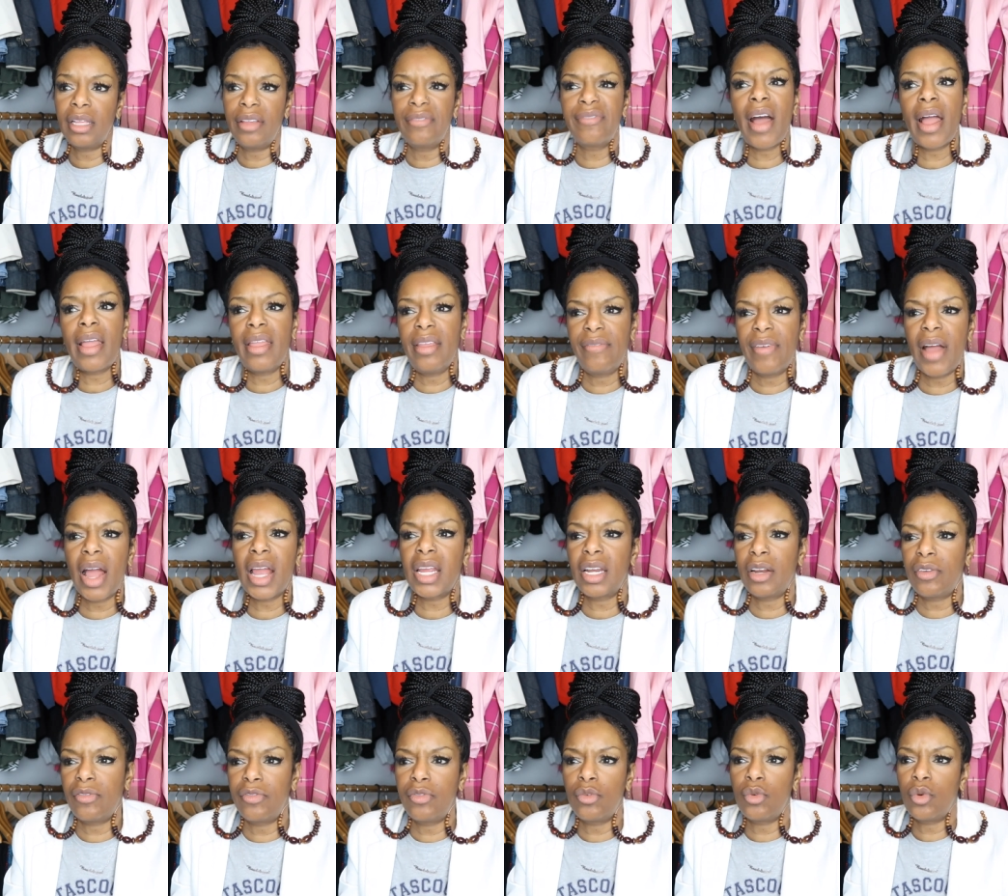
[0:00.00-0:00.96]
If I if I
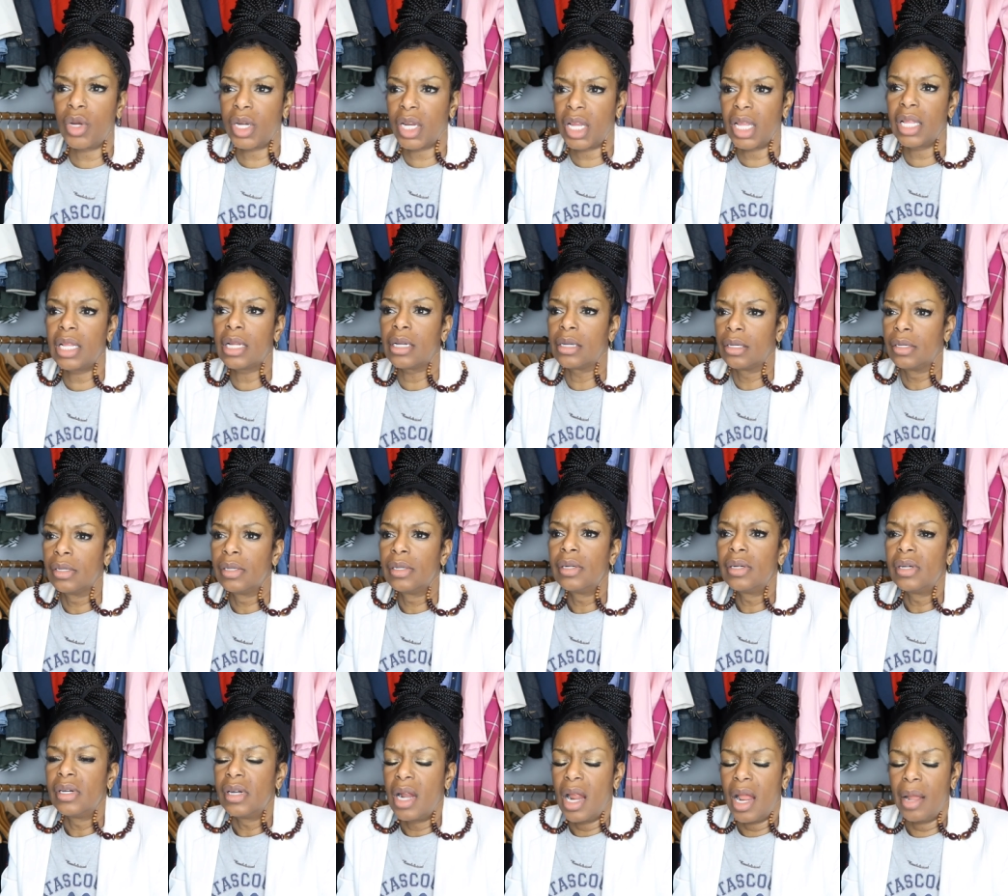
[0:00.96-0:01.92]
can afford it,
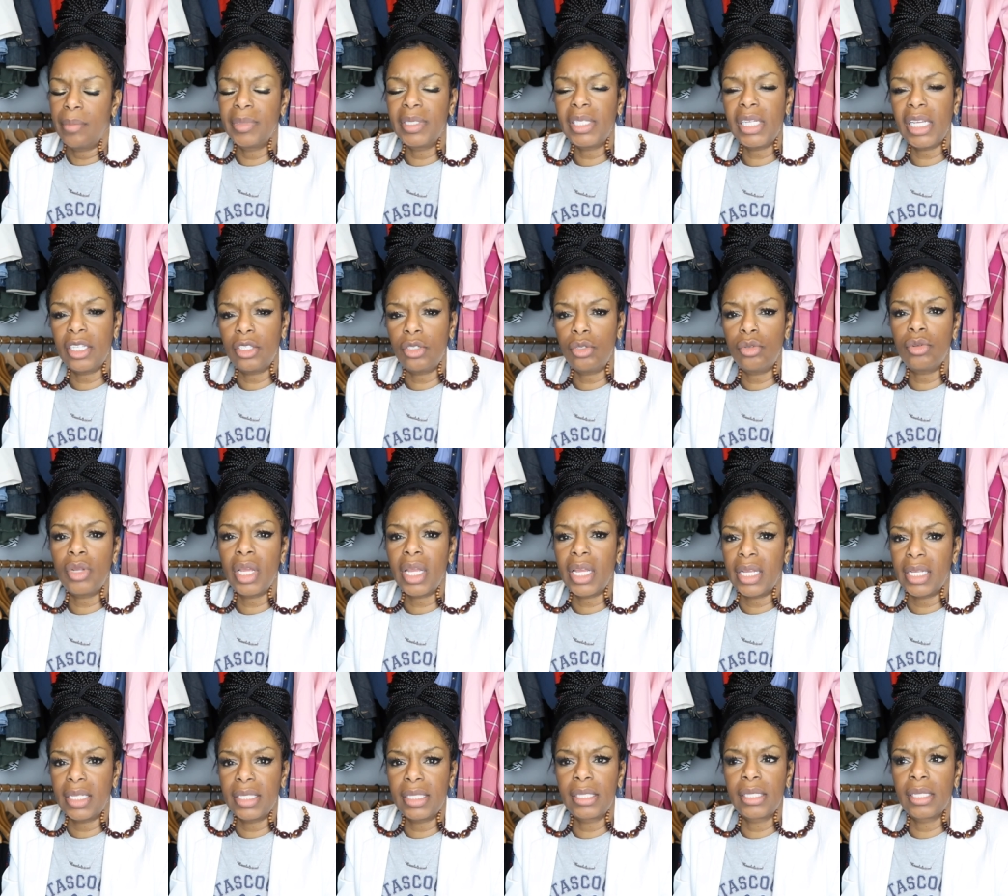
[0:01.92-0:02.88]
I'm gonna take two
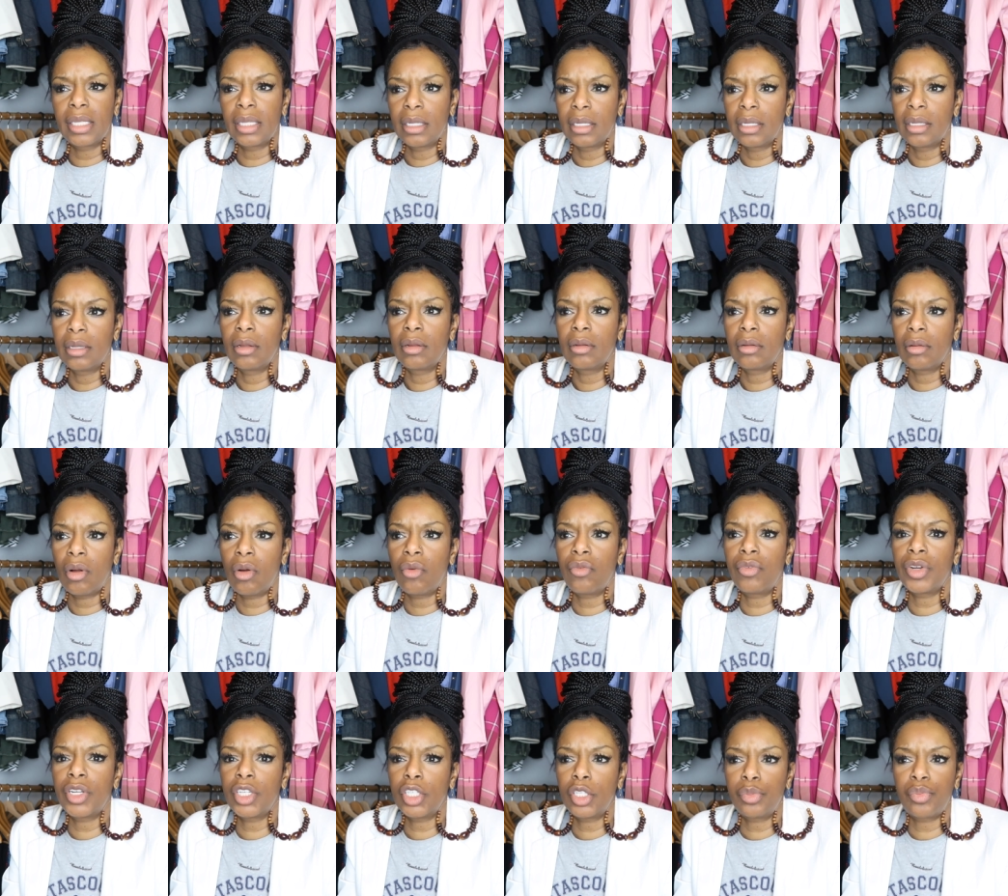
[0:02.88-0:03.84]
days
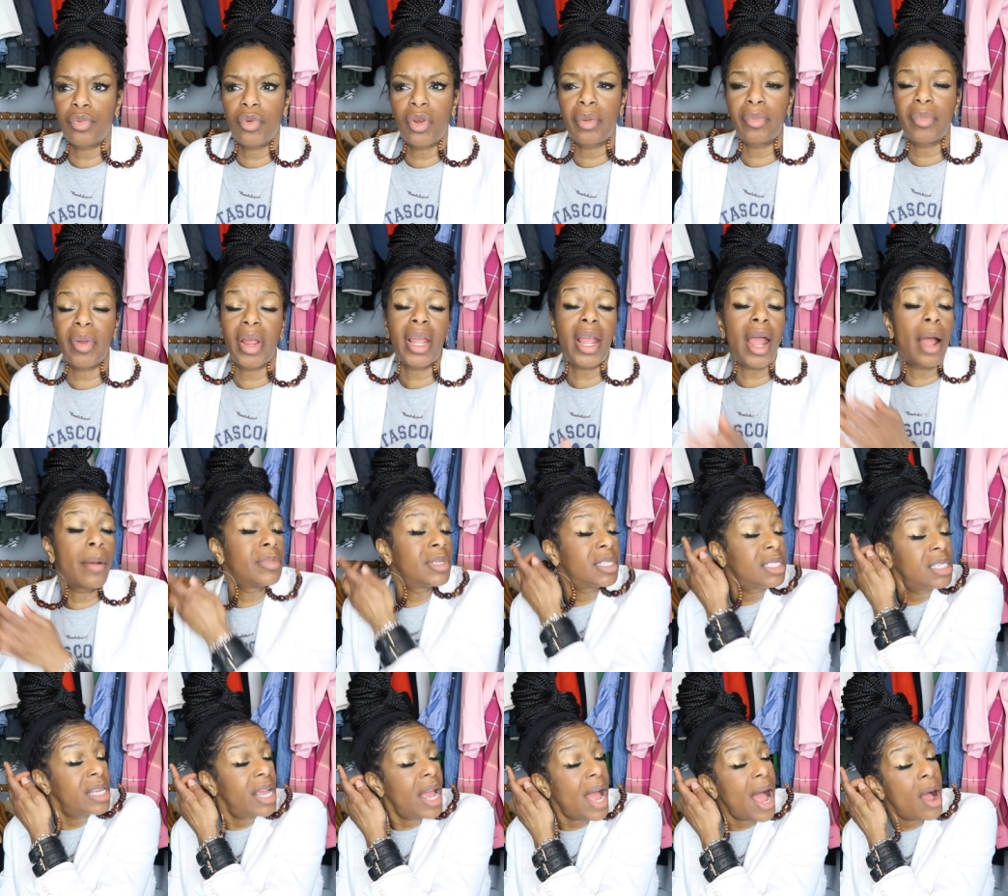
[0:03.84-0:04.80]
over the spring break. I'm gonna
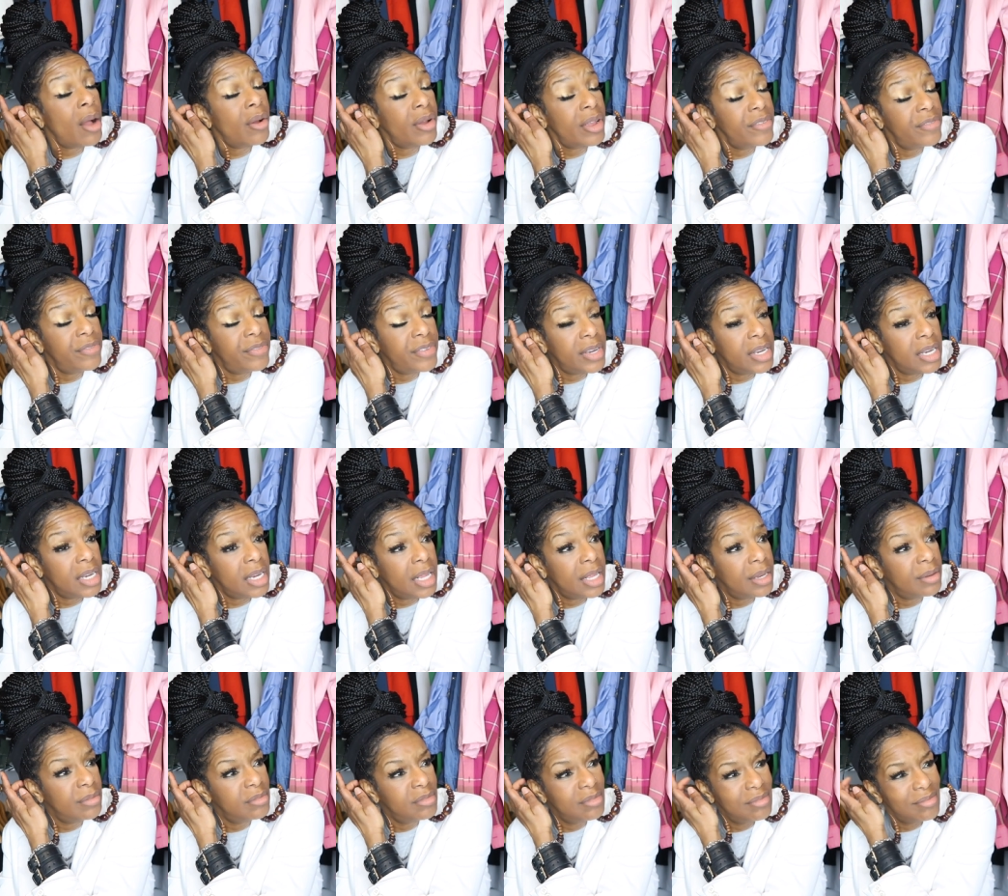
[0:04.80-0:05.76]
see how I can fit it
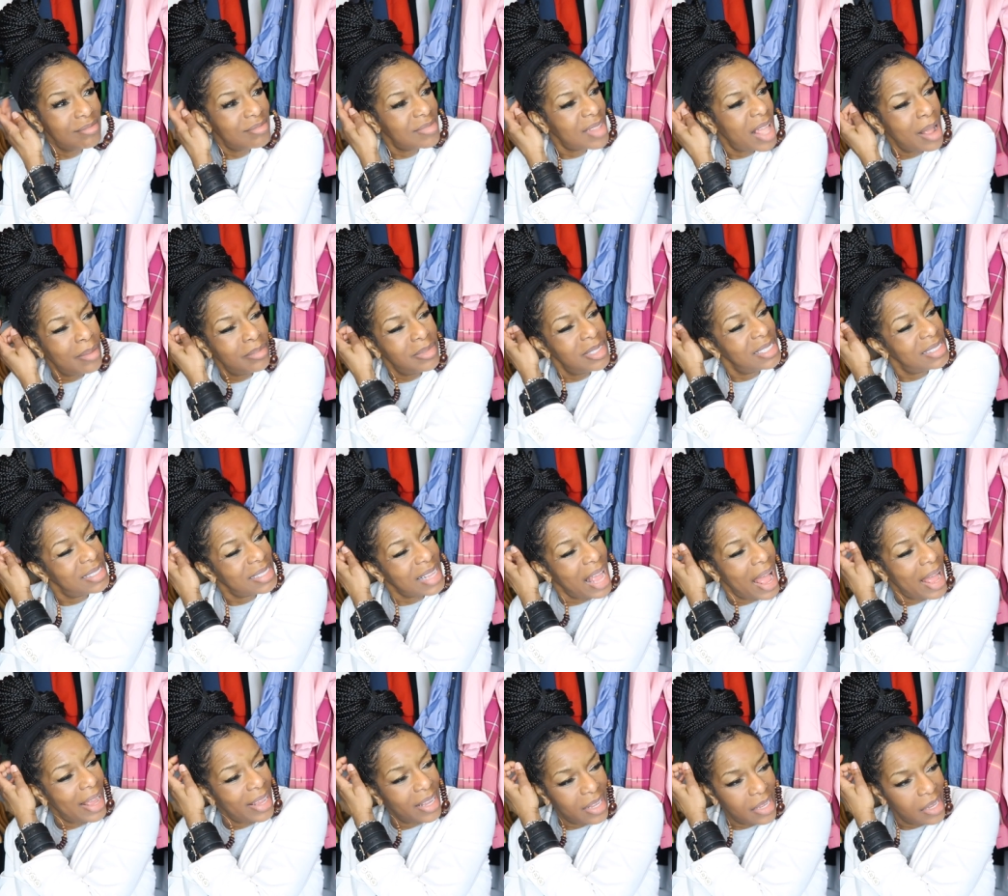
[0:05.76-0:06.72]
in. I'm just
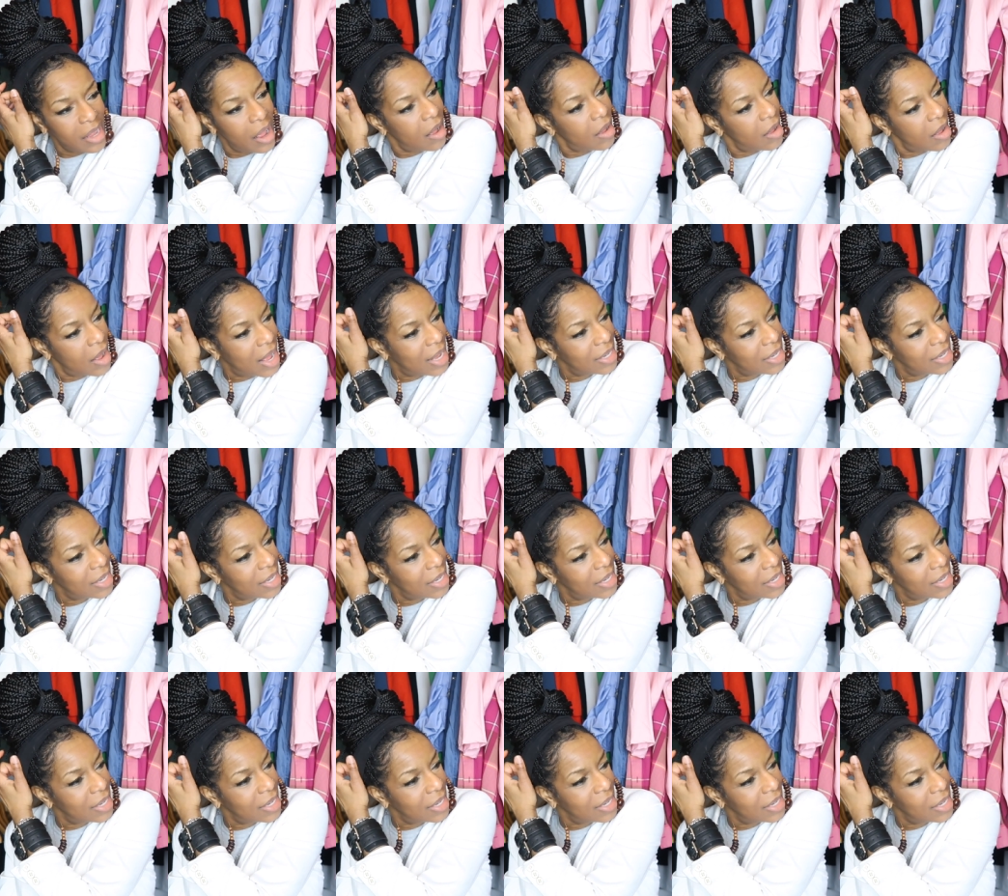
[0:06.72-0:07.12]
tired, y'all.